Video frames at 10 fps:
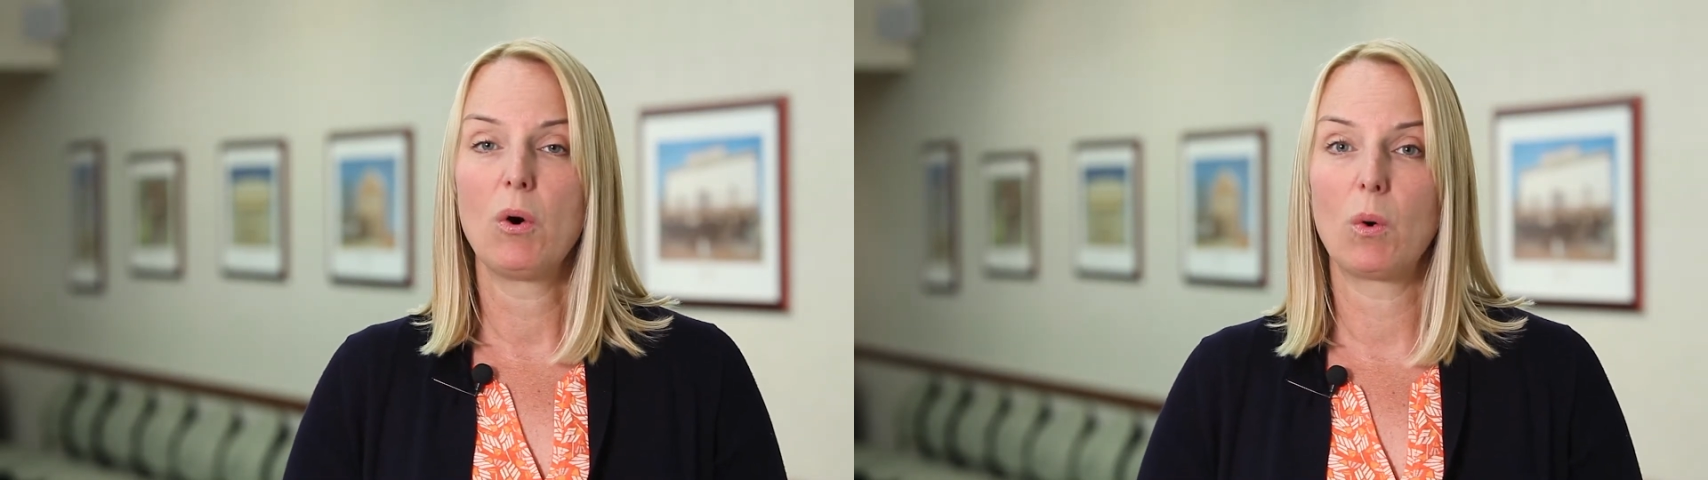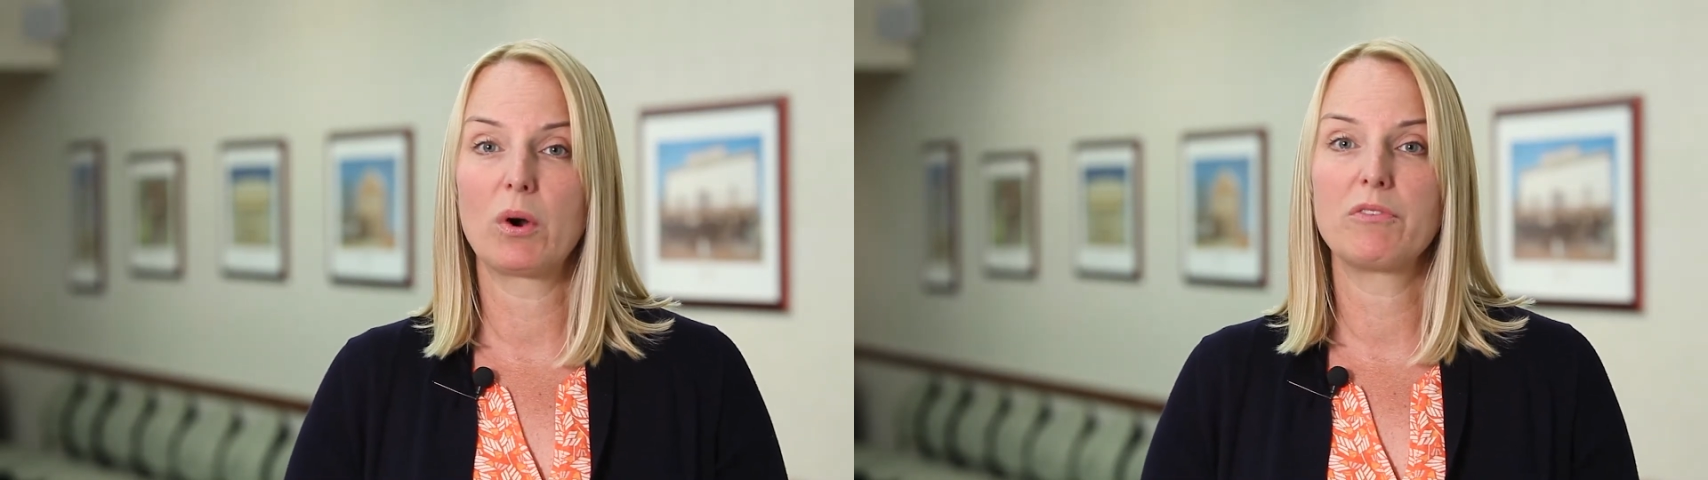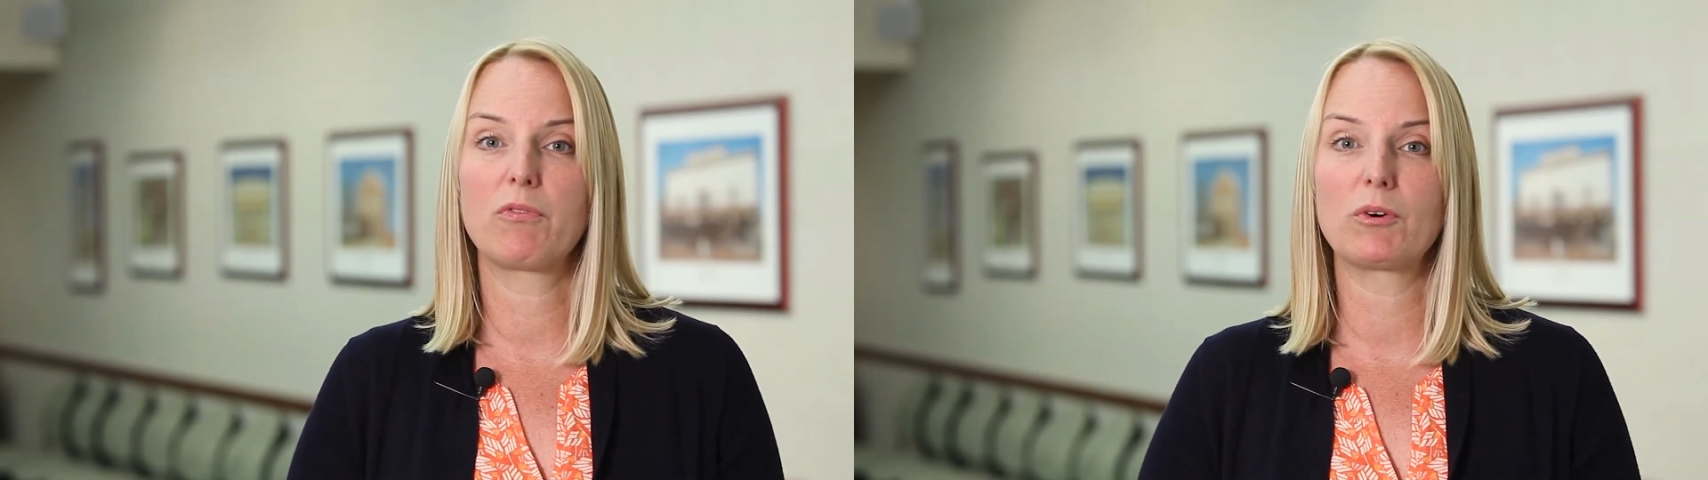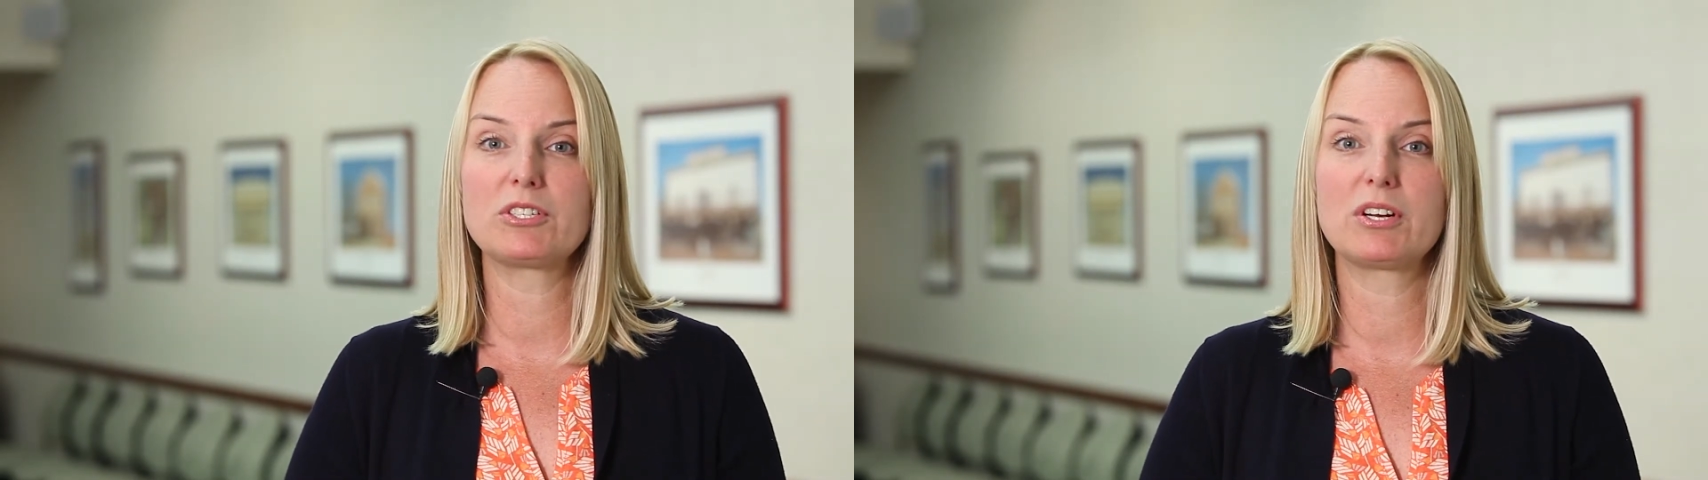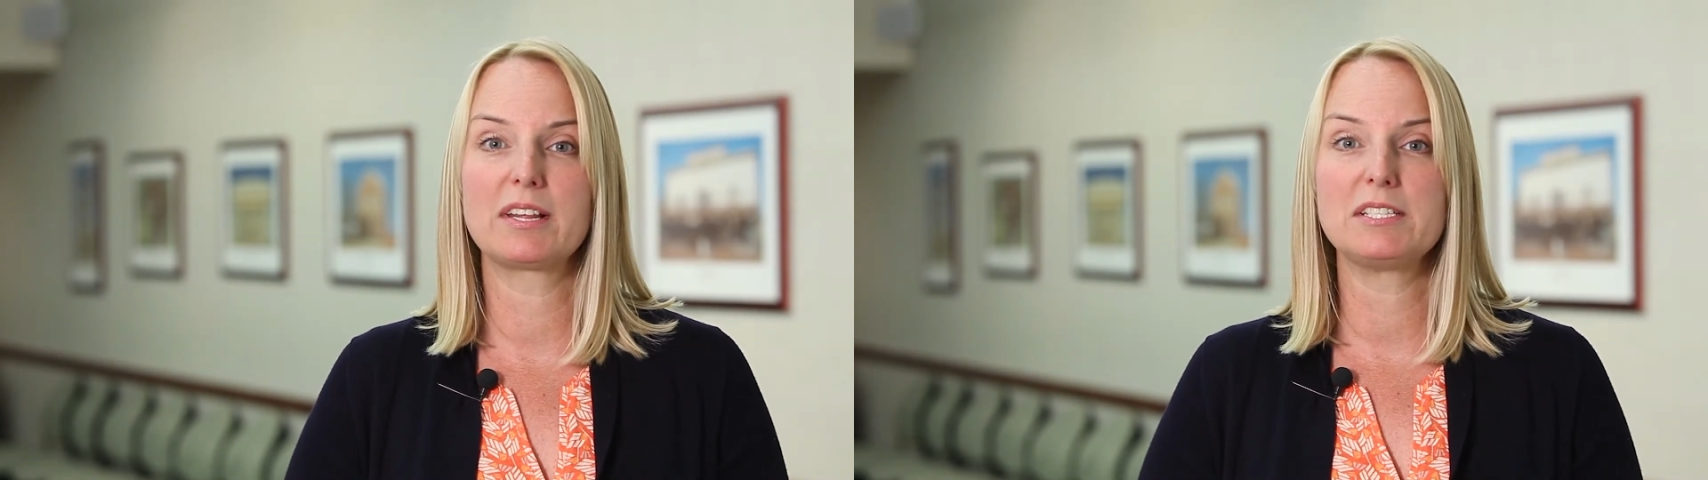or
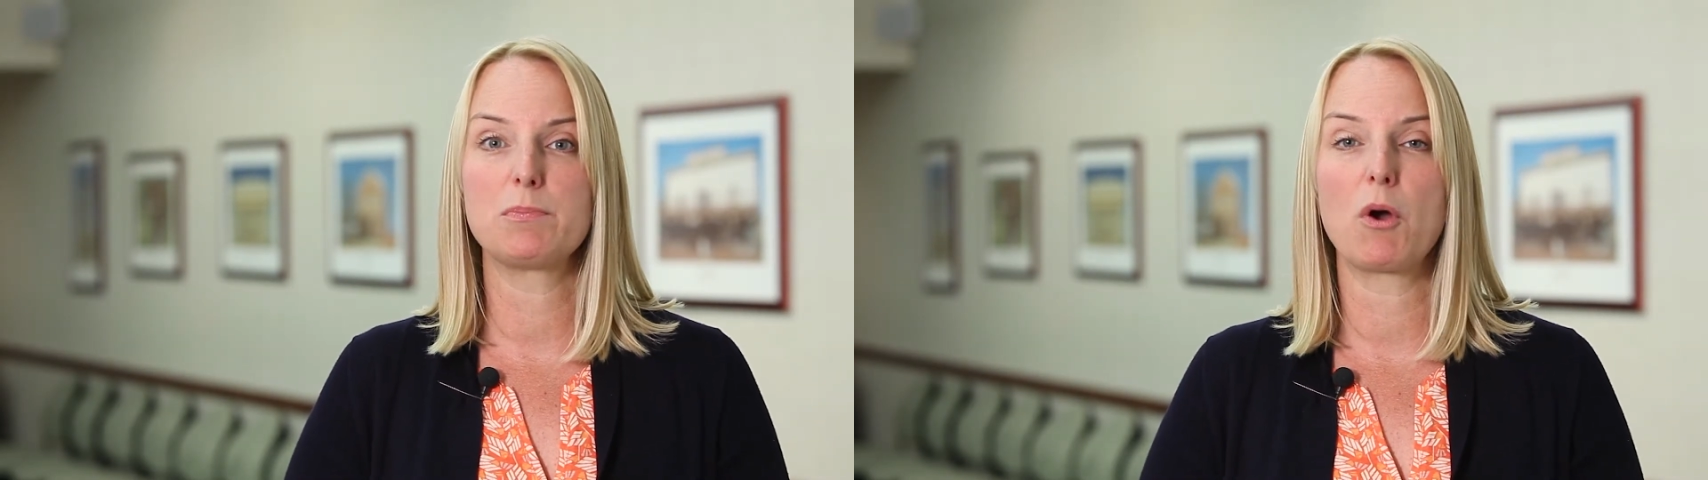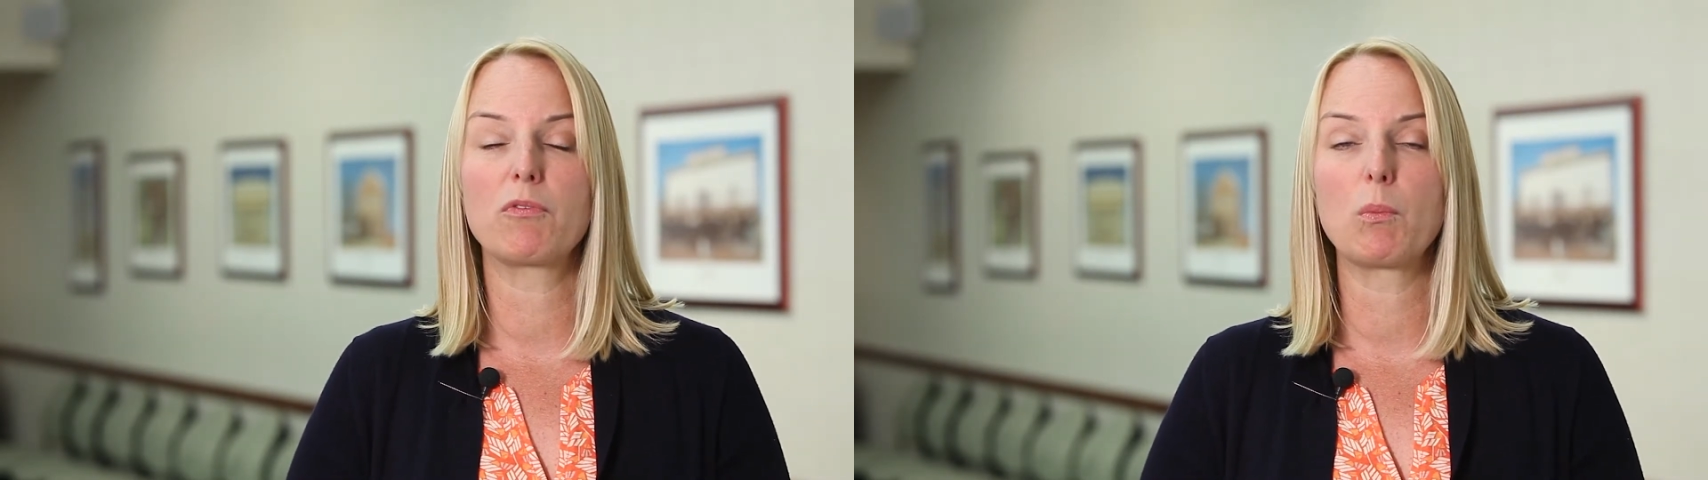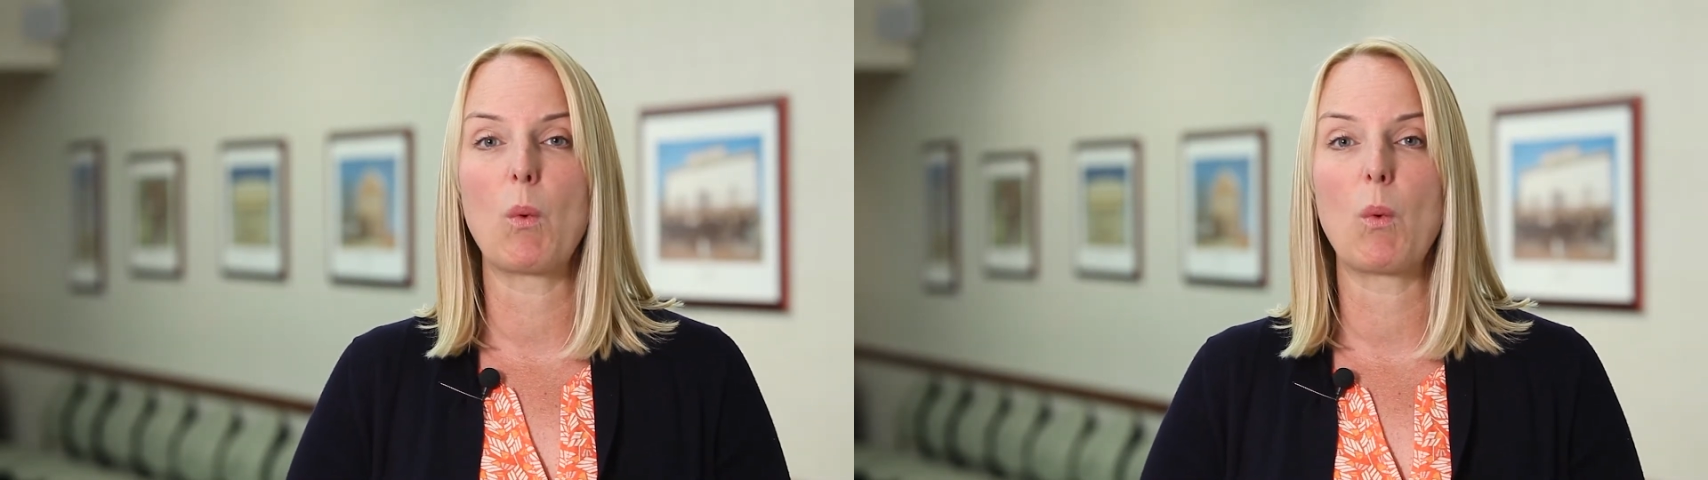unfortunately smoke from